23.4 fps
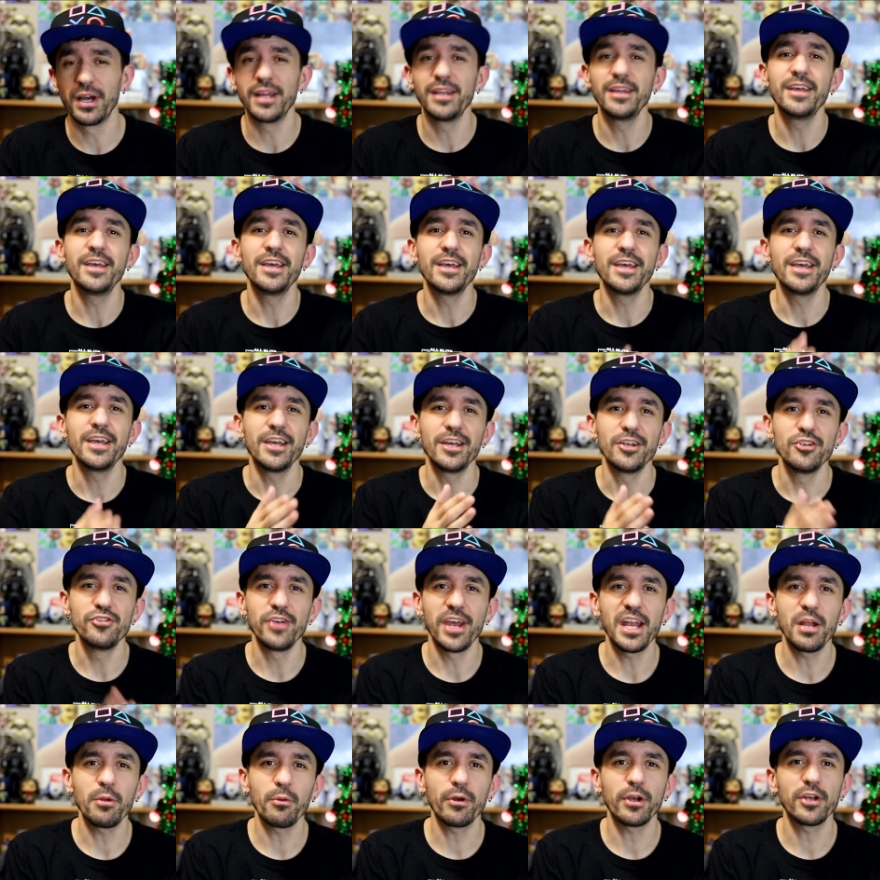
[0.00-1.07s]
But
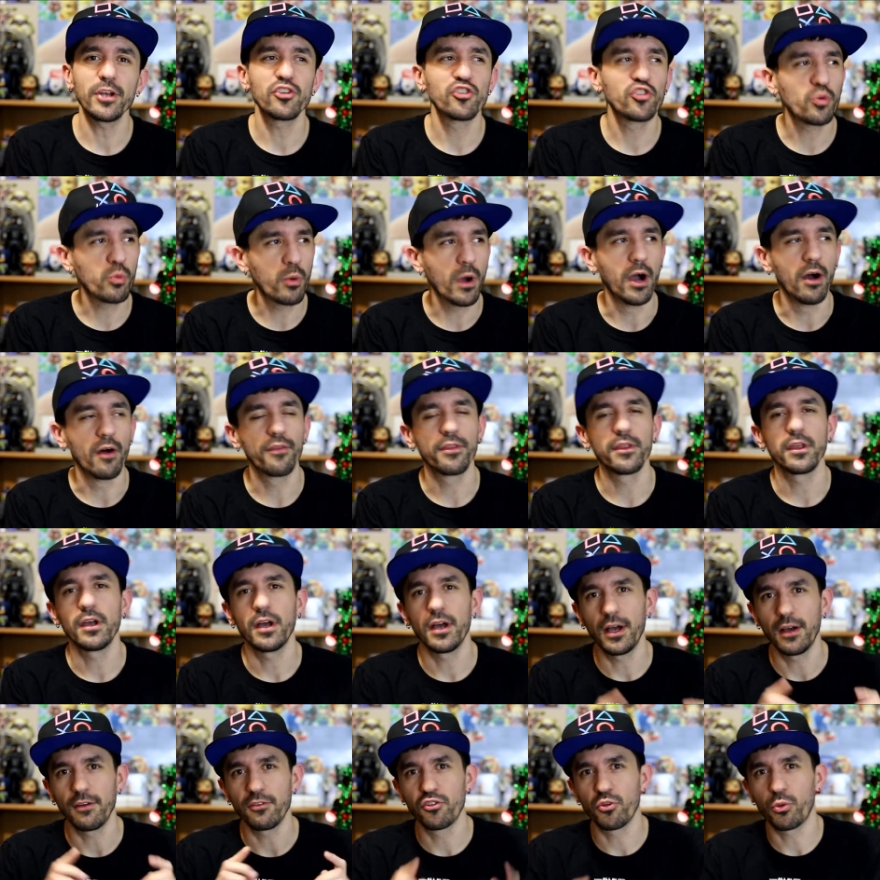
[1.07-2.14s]
January 12th
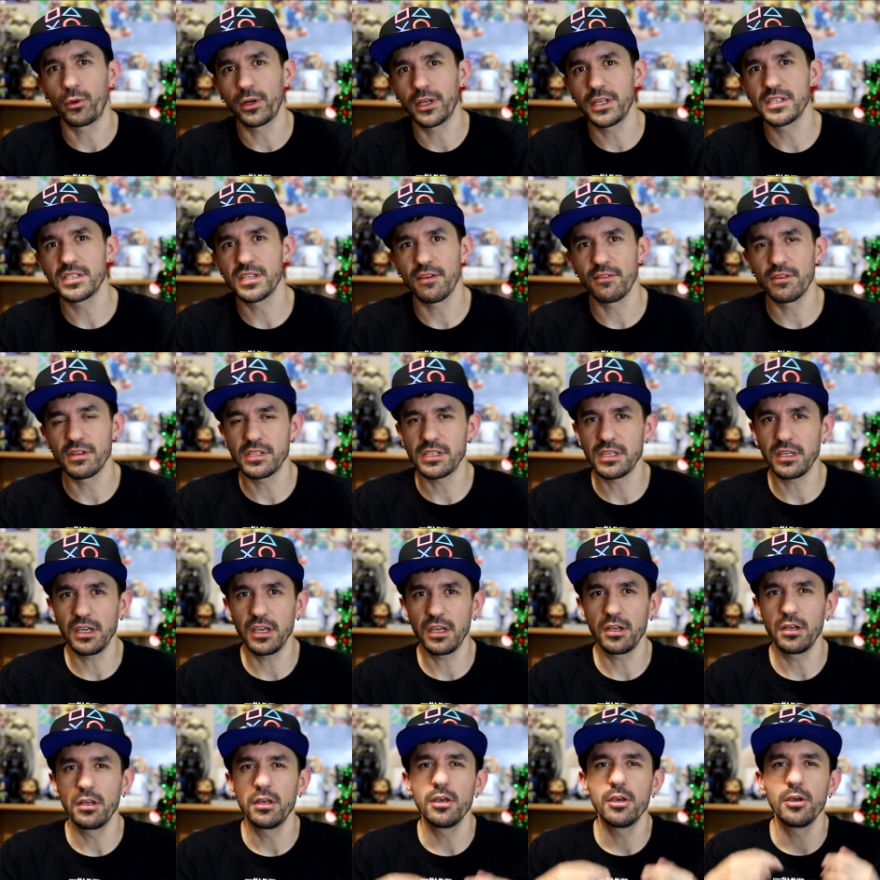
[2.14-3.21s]
of
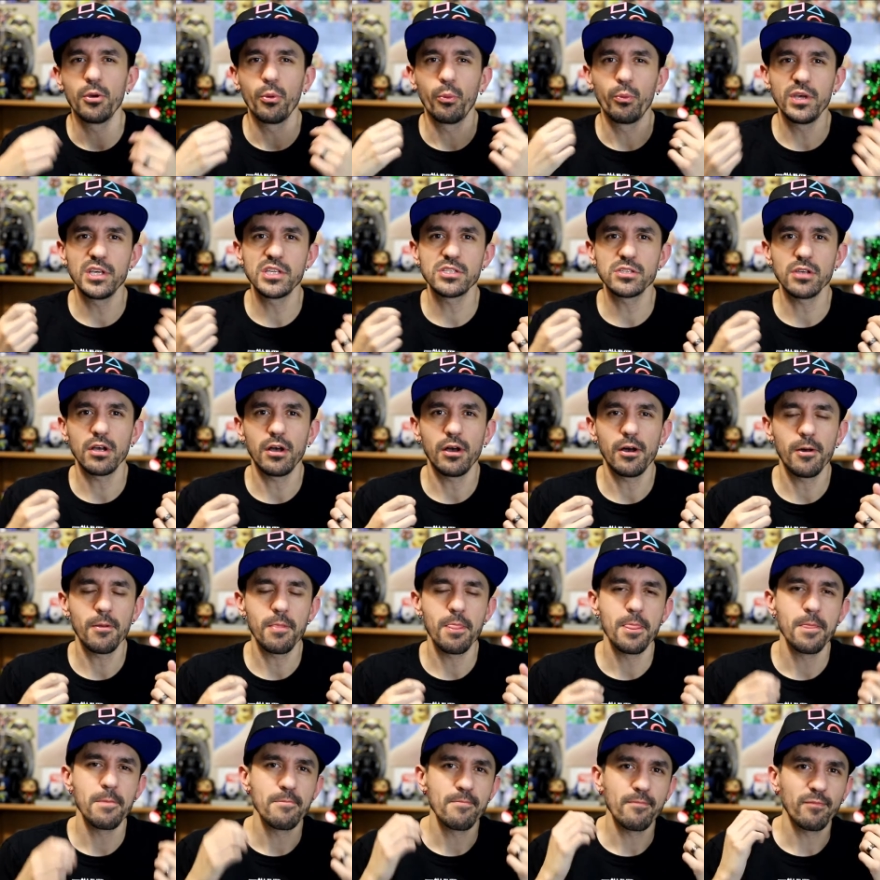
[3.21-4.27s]
2017, we
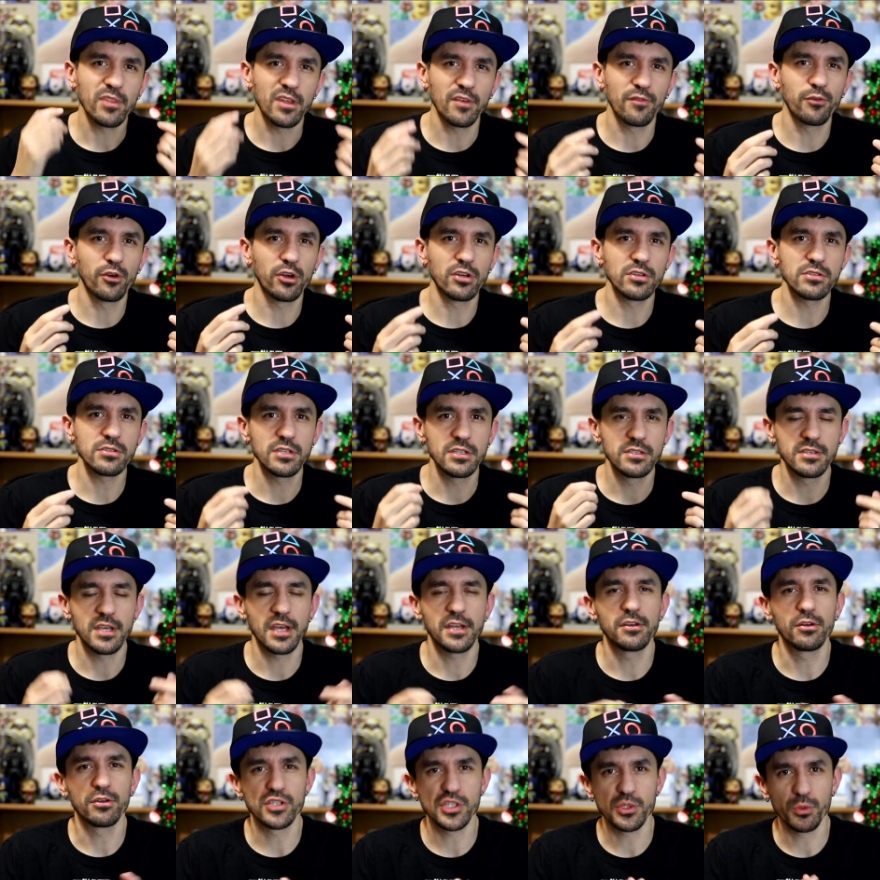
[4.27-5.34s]
saw the first
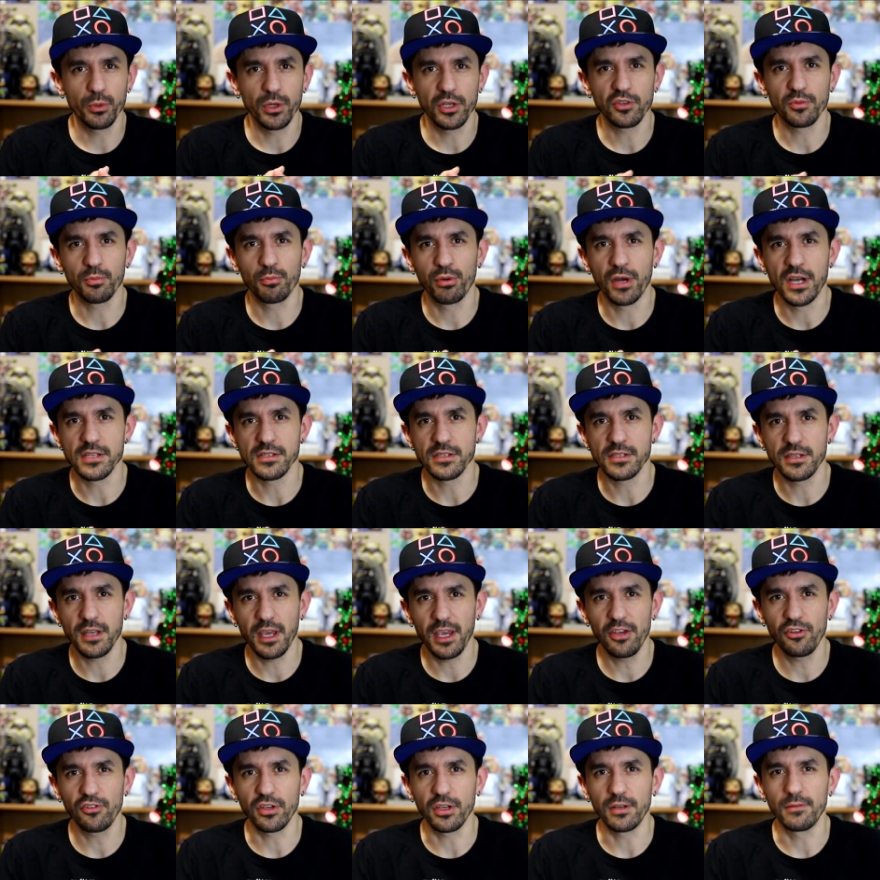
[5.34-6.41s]
Nintendo Switch
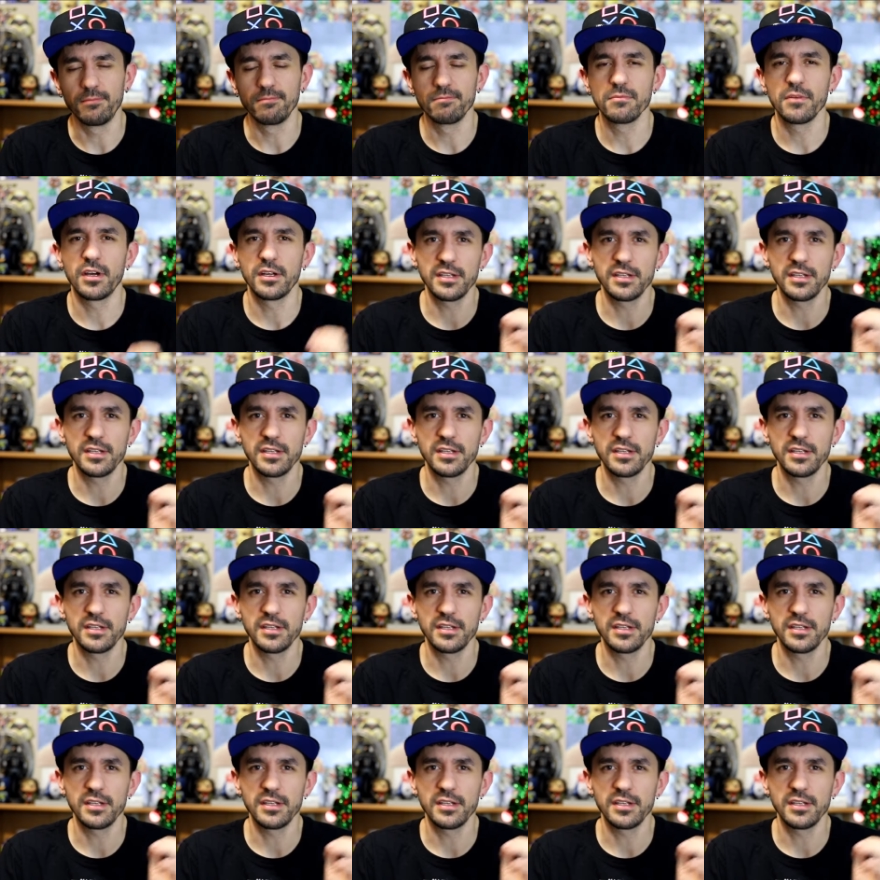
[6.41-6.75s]
presentation.